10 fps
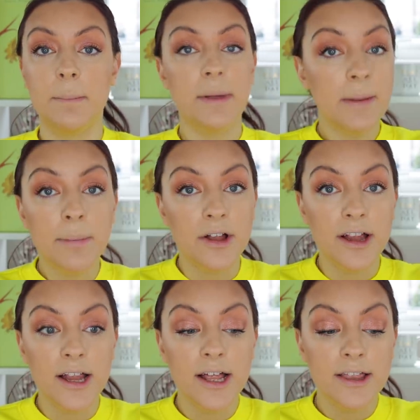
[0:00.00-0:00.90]

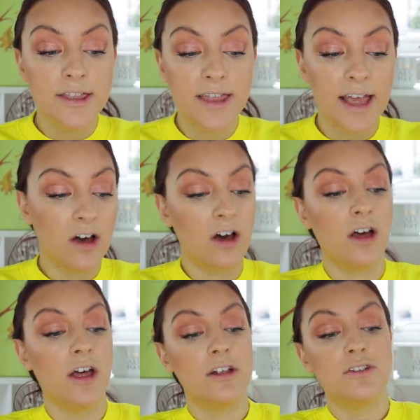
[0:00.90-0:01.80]
people, that they
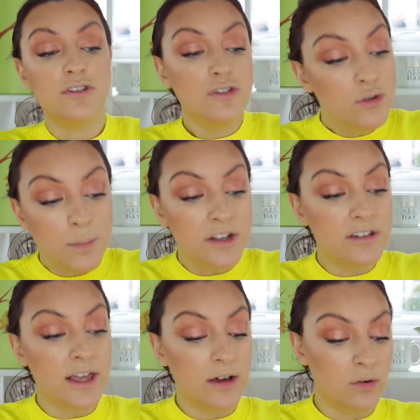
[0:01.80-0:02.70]
are super
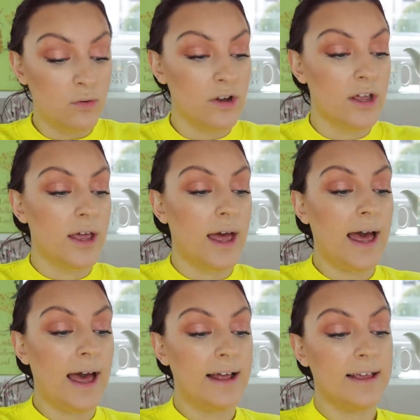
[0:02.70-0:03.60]
skilled
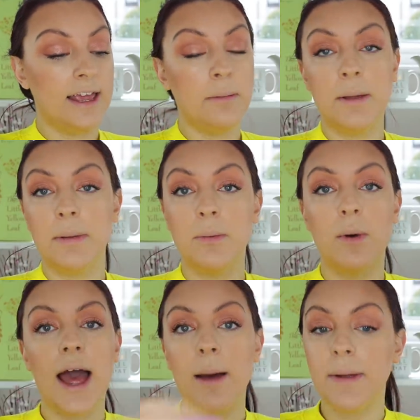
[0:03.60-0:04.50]
at keeping
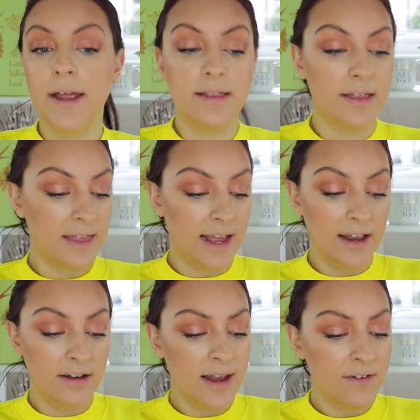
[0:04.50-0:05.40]
people happy, that
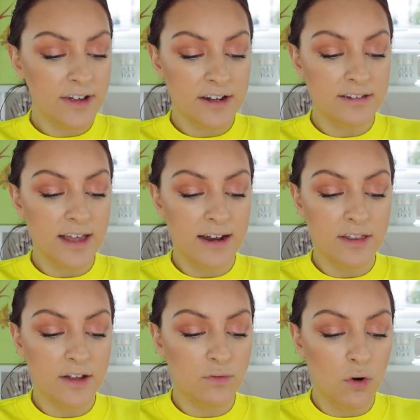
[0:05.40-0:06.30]
they're never going to say
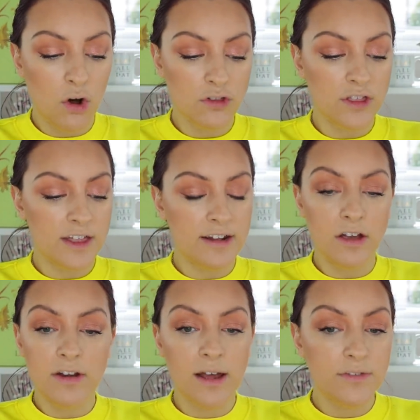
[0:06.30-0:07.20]
anything wrong, that they
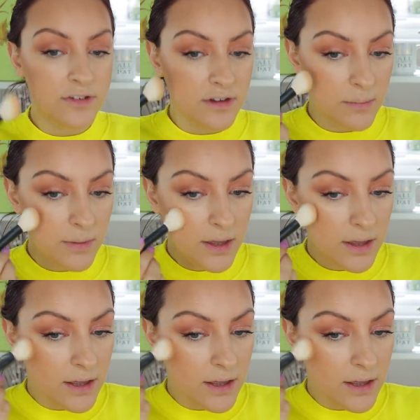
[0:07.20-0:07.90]
don't have some